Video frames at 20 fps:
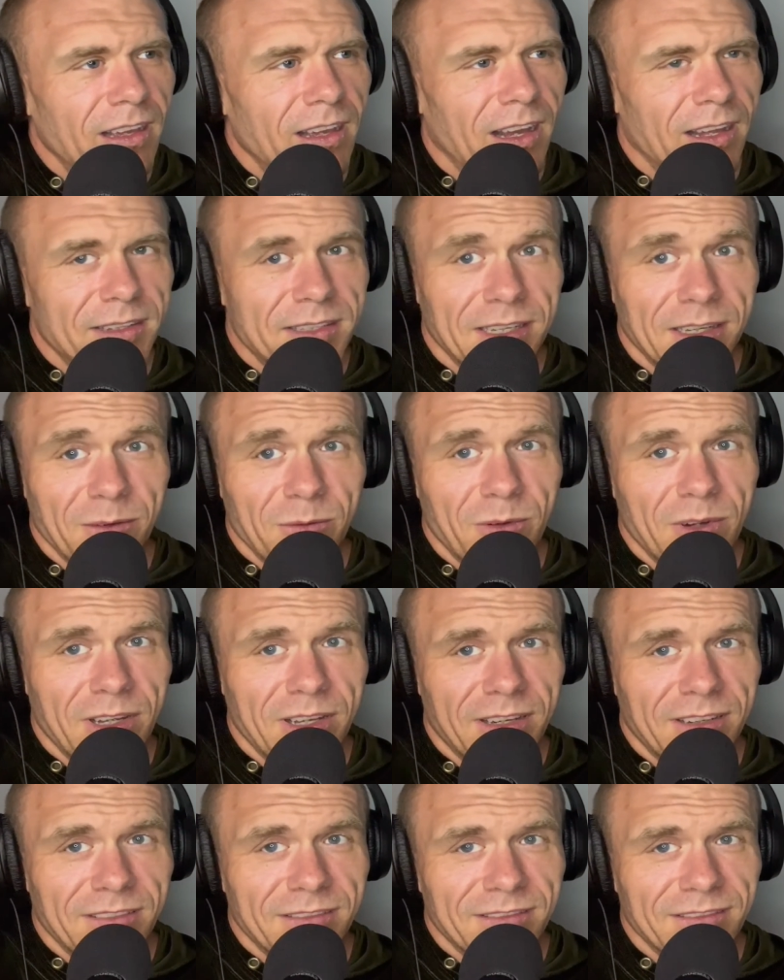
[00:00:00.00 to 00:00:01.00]
I'll tell you
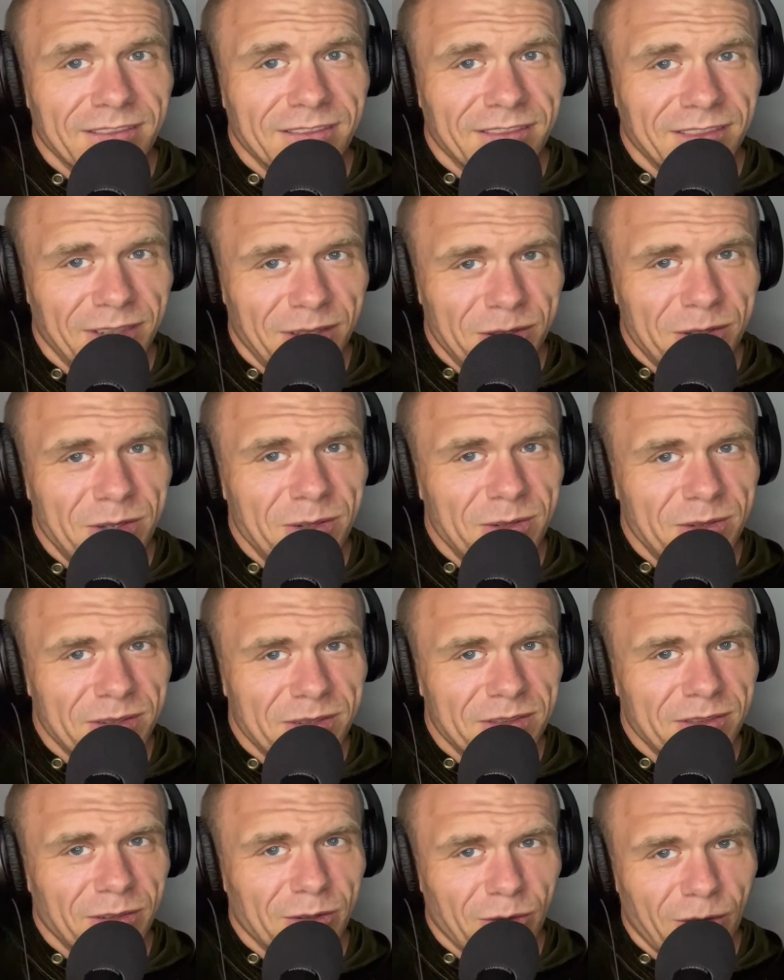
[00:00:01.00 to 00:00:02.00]
what, you
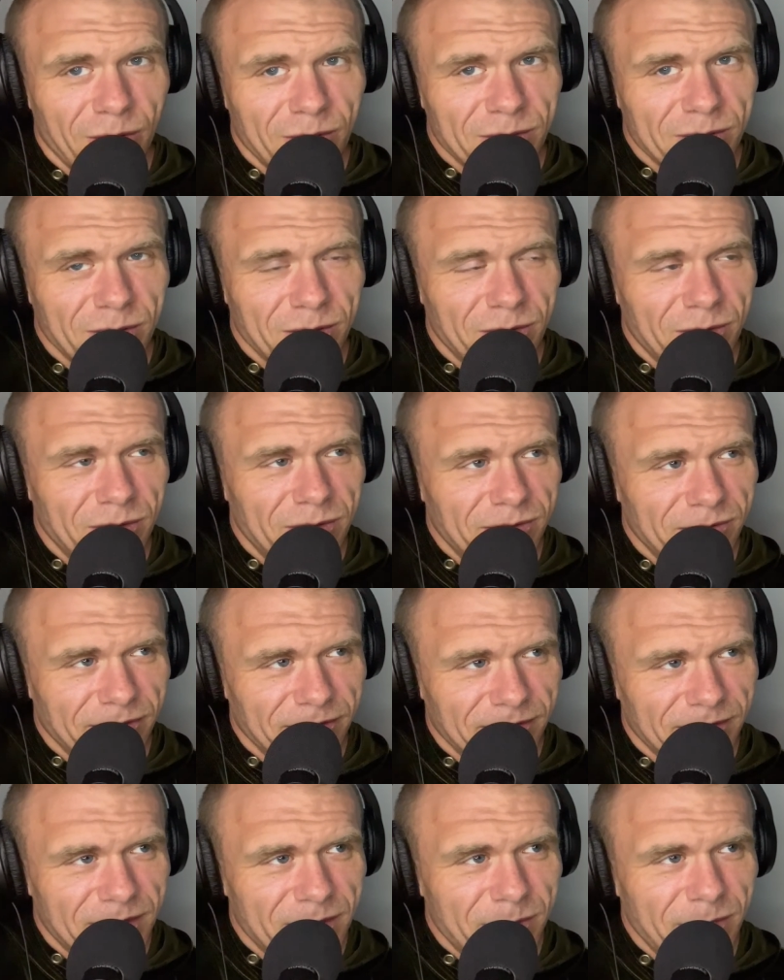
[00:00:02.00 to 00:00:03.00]
choose CroSkull
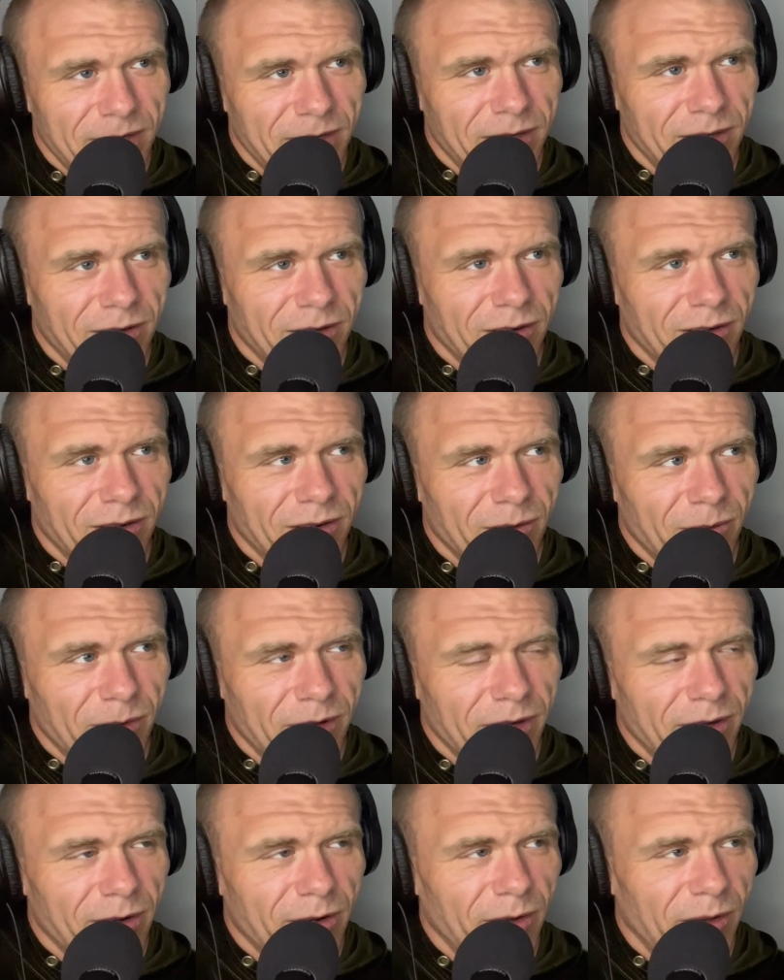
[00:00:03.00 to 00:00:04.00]
to be
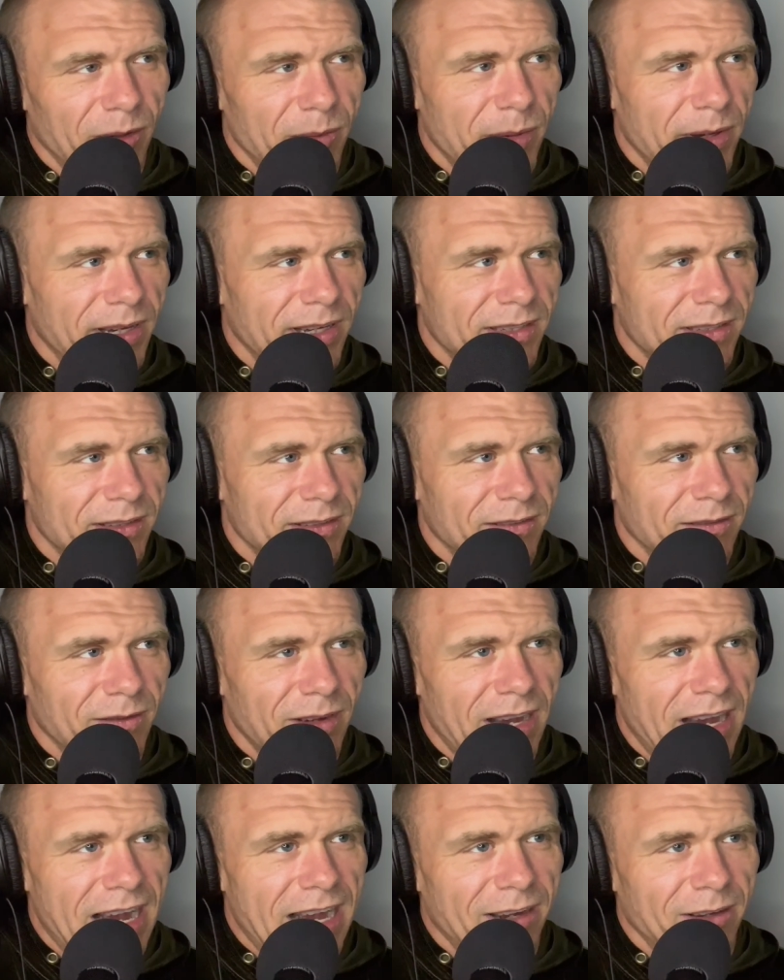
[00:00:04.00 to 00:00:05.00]
one of your early picks
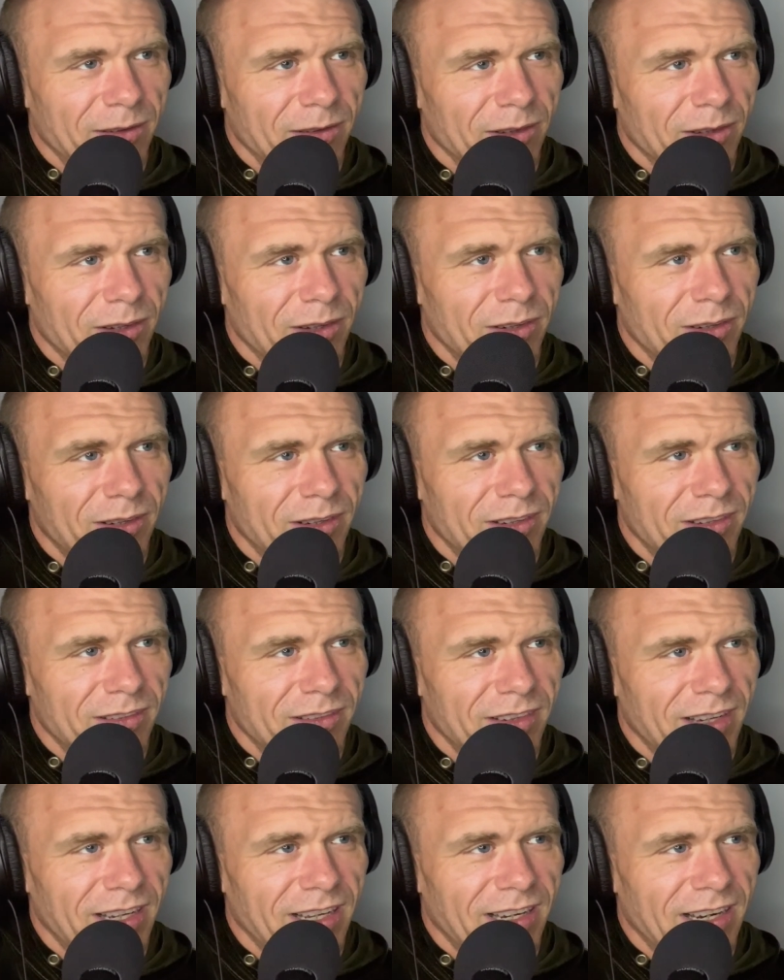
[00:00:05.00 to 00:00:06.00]
of how you
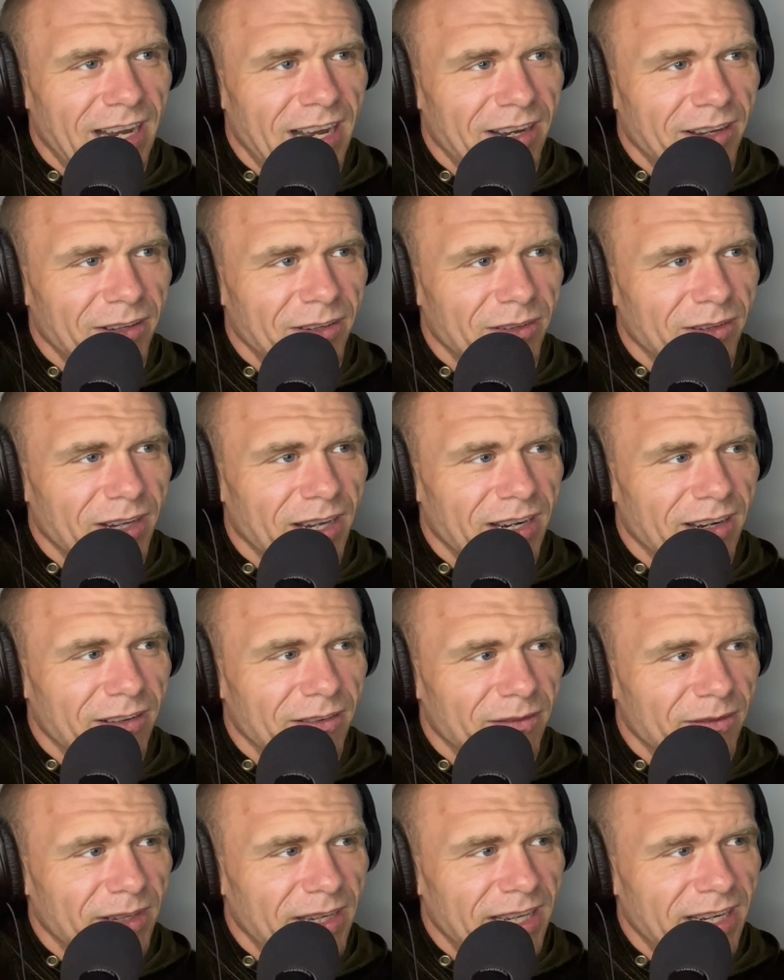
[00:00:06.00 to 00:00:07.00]
learn and how you kind
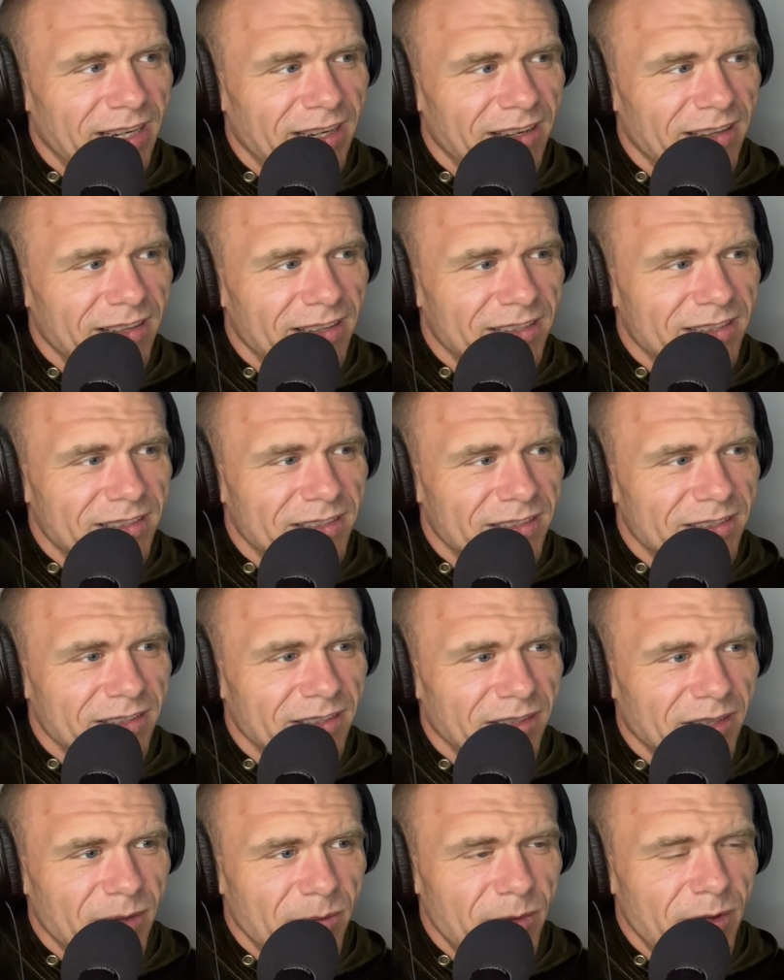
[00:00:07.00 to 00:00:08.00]
of get into this
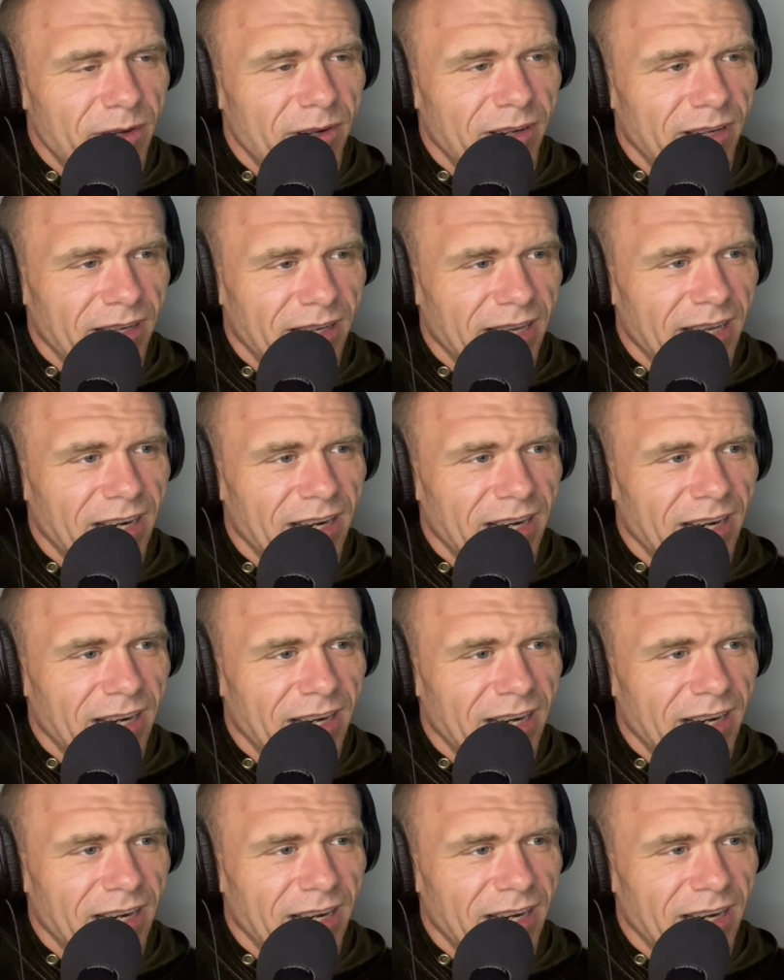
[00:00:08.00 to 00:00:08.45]
community.